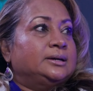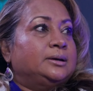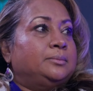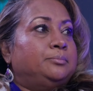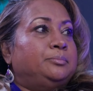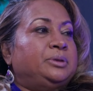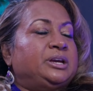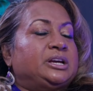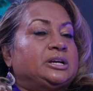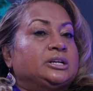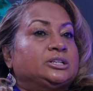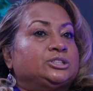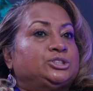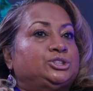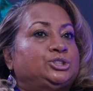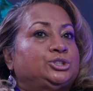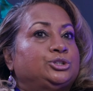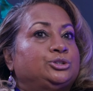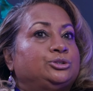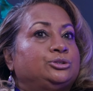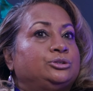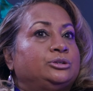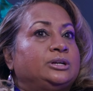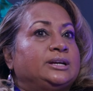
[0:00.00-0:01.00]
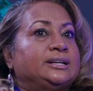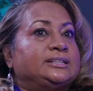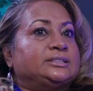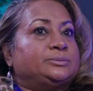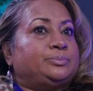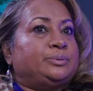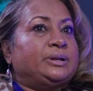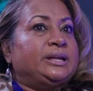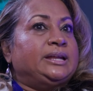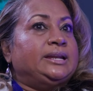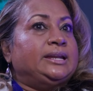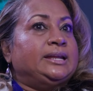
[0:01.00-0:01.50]
because you're
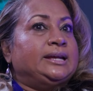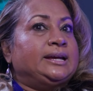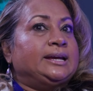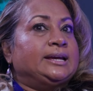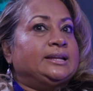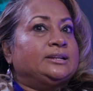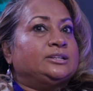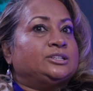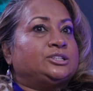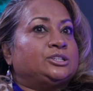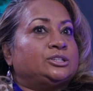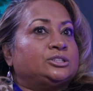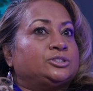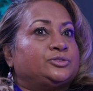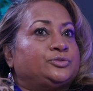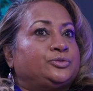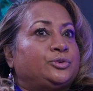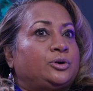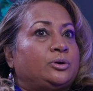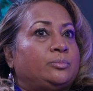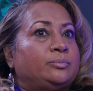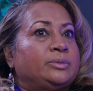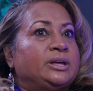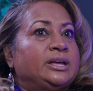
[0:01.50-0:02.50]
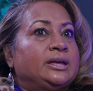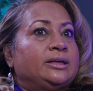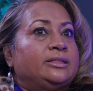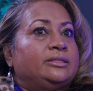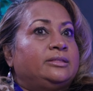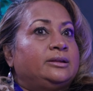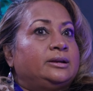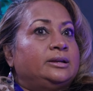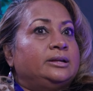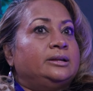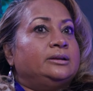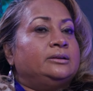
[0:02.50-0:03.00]
explaining it just from
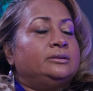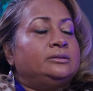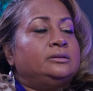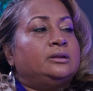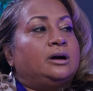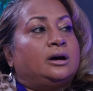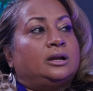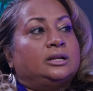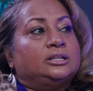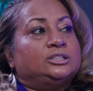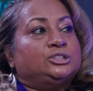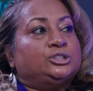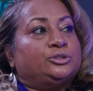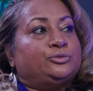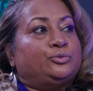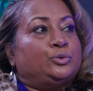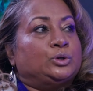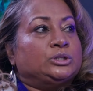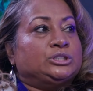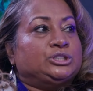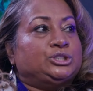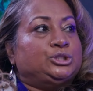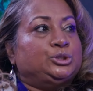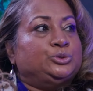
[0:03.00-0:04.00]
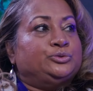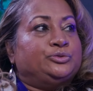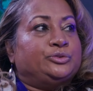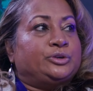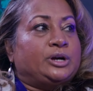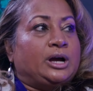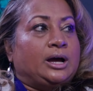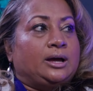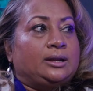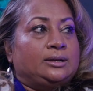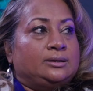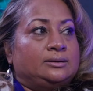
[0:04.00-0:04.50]
the little knowledge of what you've
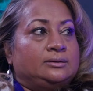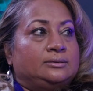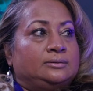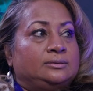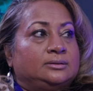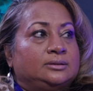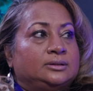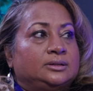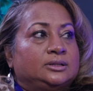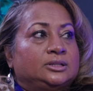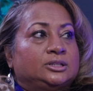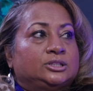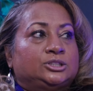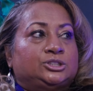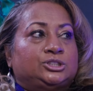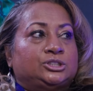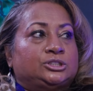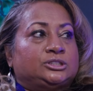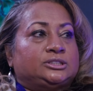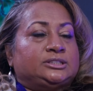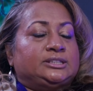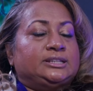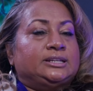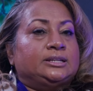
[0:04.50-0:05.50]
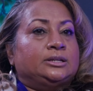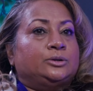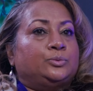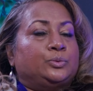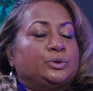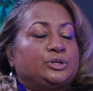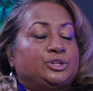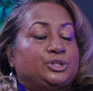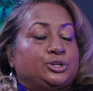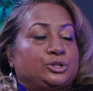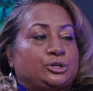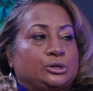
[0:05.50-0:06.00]
gotten. Yeah. Just dealing
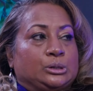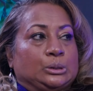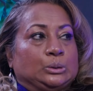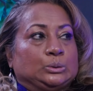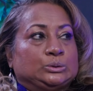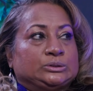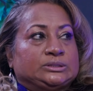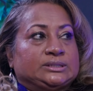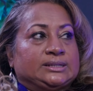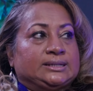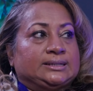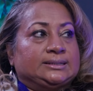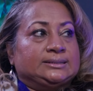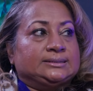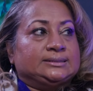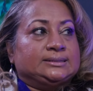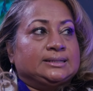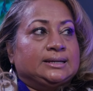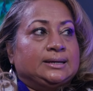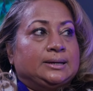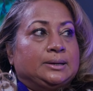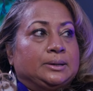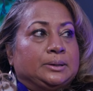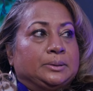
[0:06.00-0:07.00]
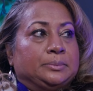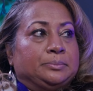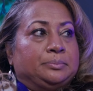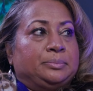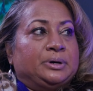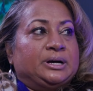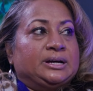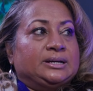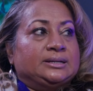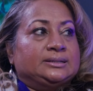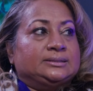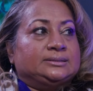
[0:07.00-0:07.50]
with your closings,
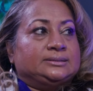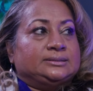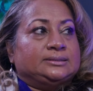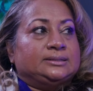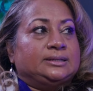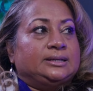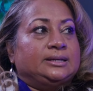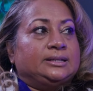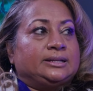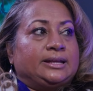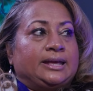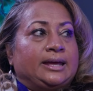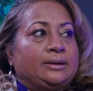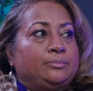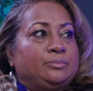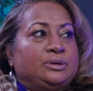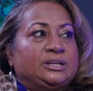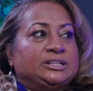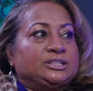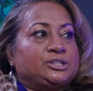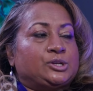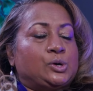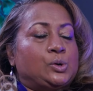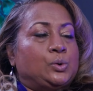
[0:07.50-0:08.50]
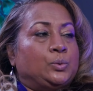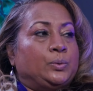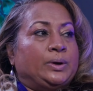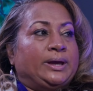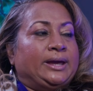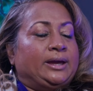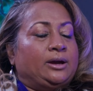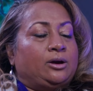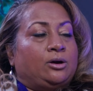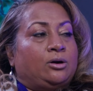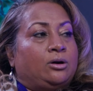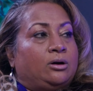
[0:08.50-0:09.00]
but it can be so
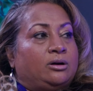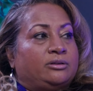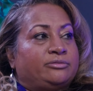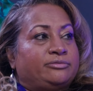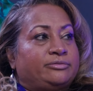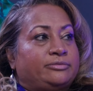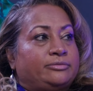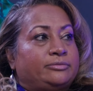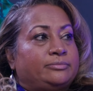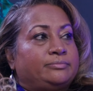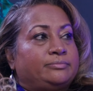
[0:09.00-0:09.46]
way off.